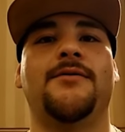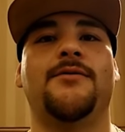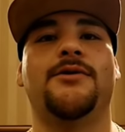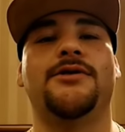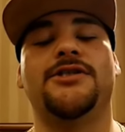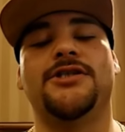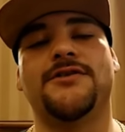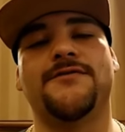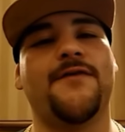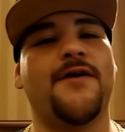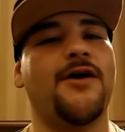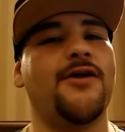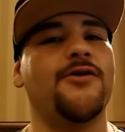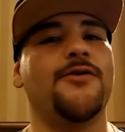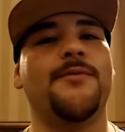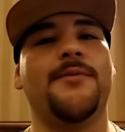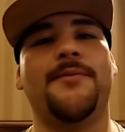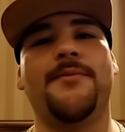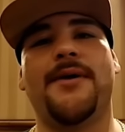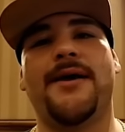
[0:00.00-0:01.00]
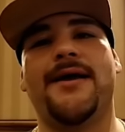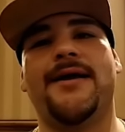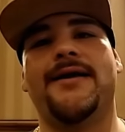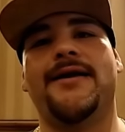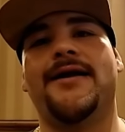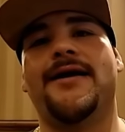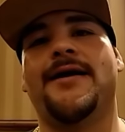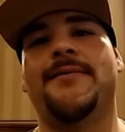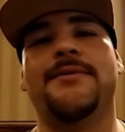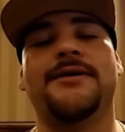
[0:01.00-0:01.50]
Well, just follow me,
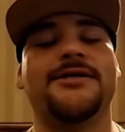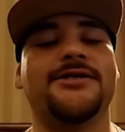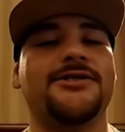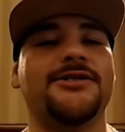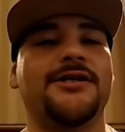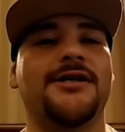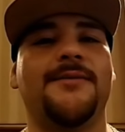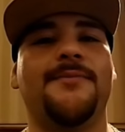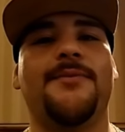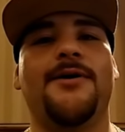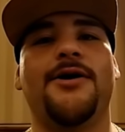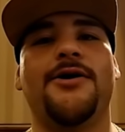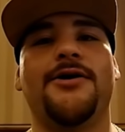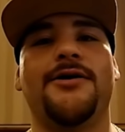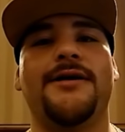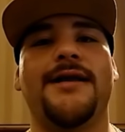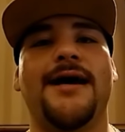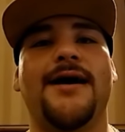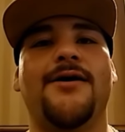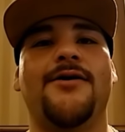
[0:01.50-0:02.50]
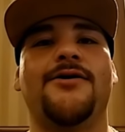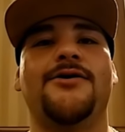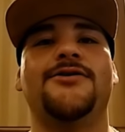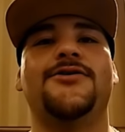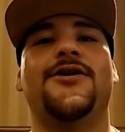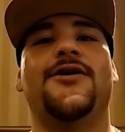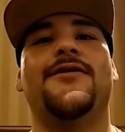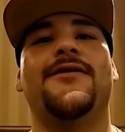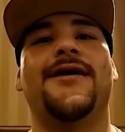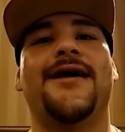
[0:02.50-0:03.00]
man. I'm going to shut up all your doubters,
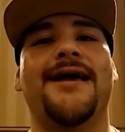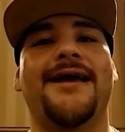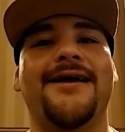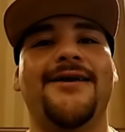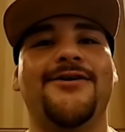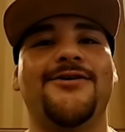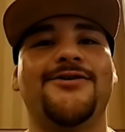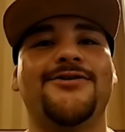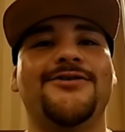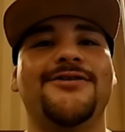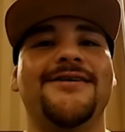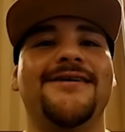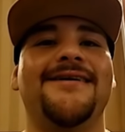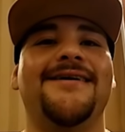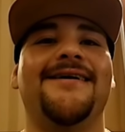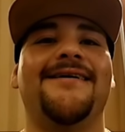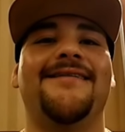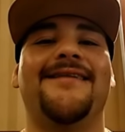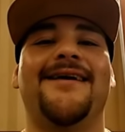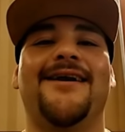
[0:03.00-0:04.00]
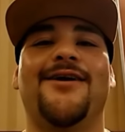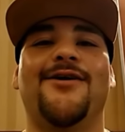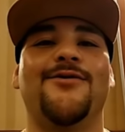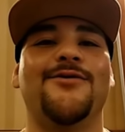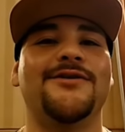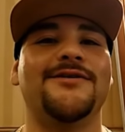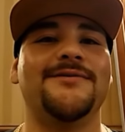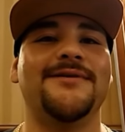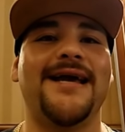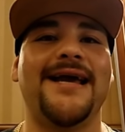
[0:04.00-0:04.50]
all the haters that are
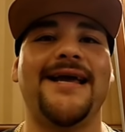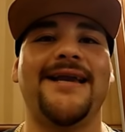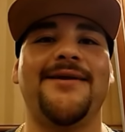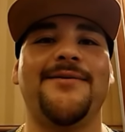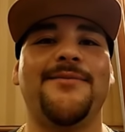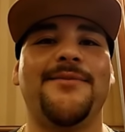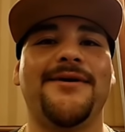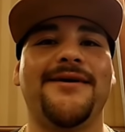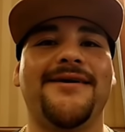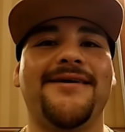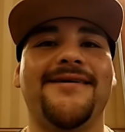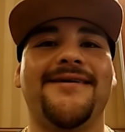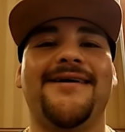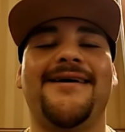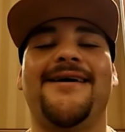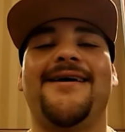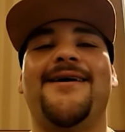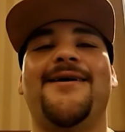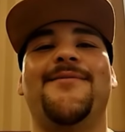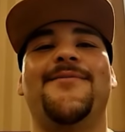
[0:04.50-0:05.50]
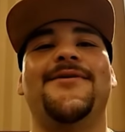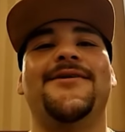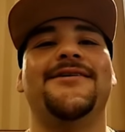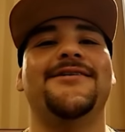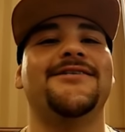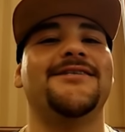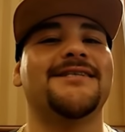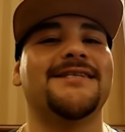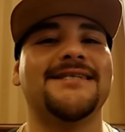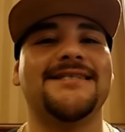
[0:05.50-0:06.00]
always hating me,
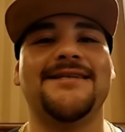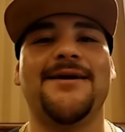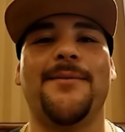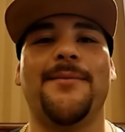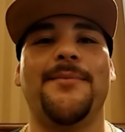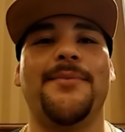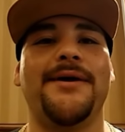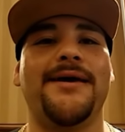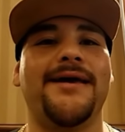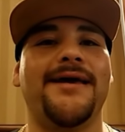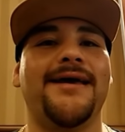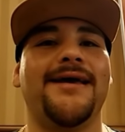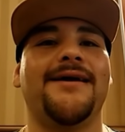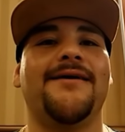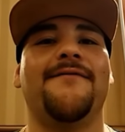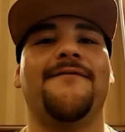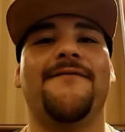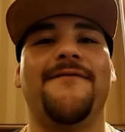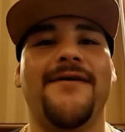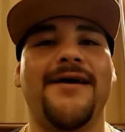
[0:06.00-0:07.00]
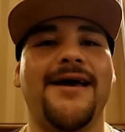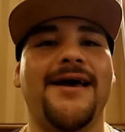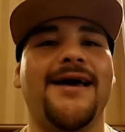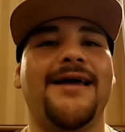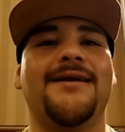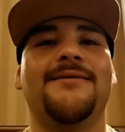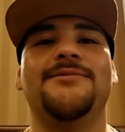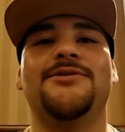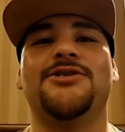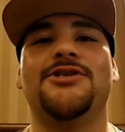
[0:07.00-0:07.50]
just because I'm big, I'm fat,
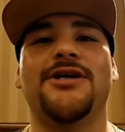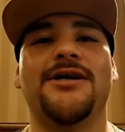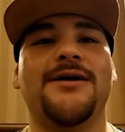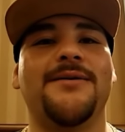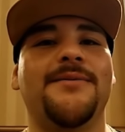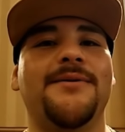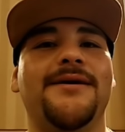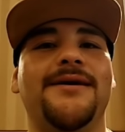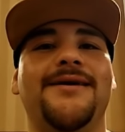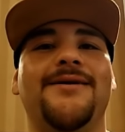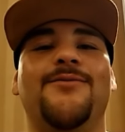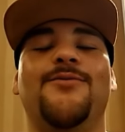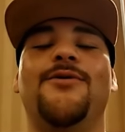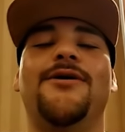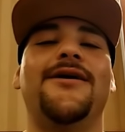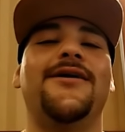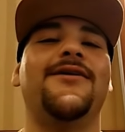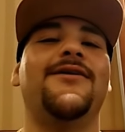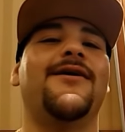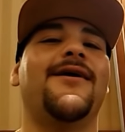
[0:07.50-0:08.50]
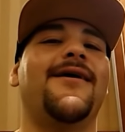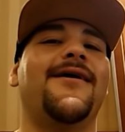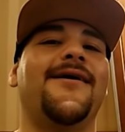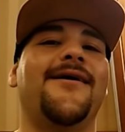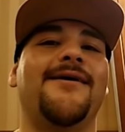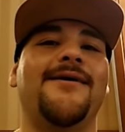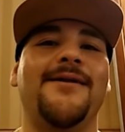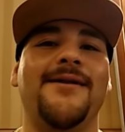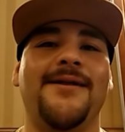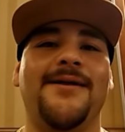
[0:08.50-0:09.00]
I'm chubby,
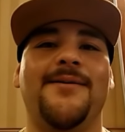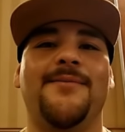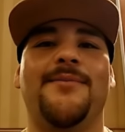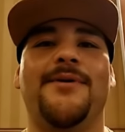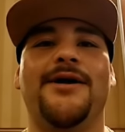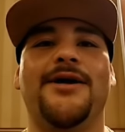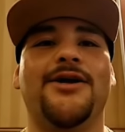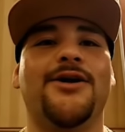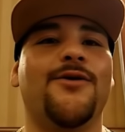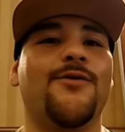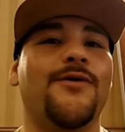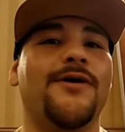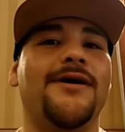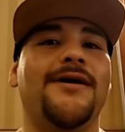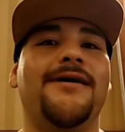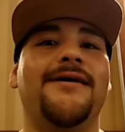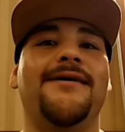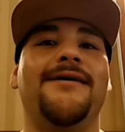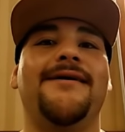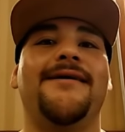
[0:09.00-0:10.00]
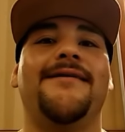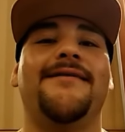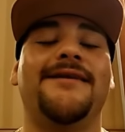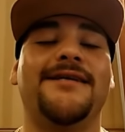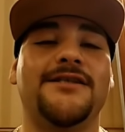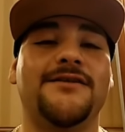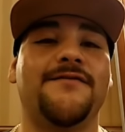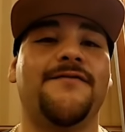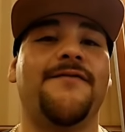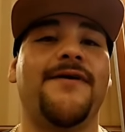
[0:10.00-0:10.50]
whatnot. But you know what?
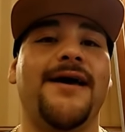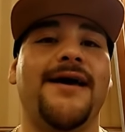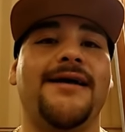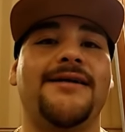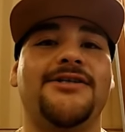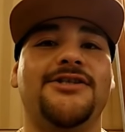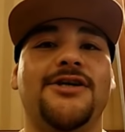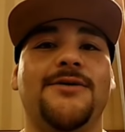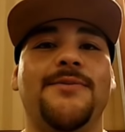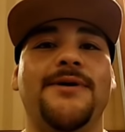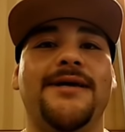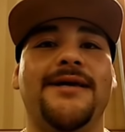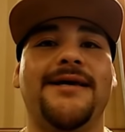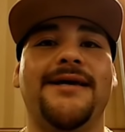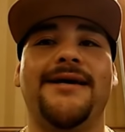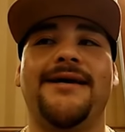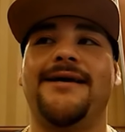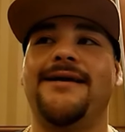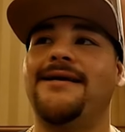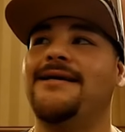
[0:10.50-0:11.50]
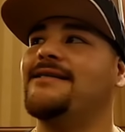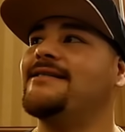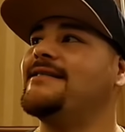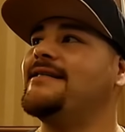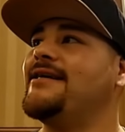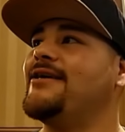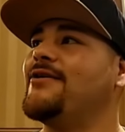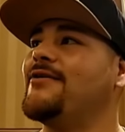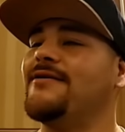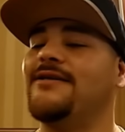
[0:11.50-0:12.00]
This fat, chubby kid is
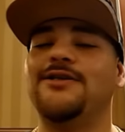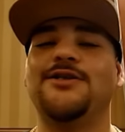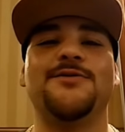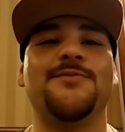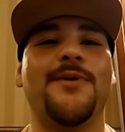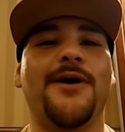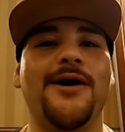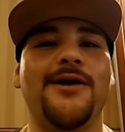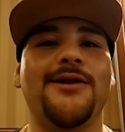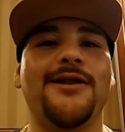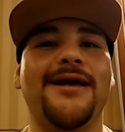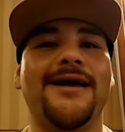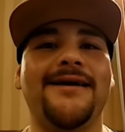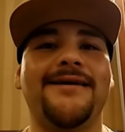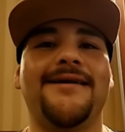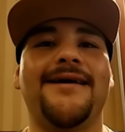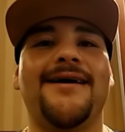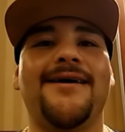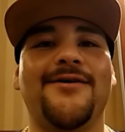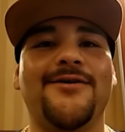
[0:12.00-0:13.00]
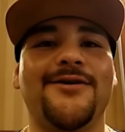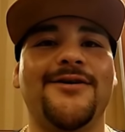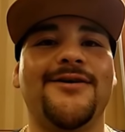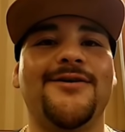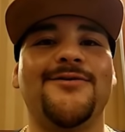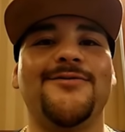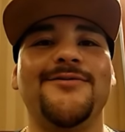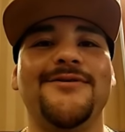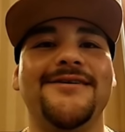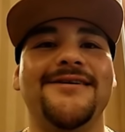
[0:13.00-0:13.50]
here in the spotlight now, you know?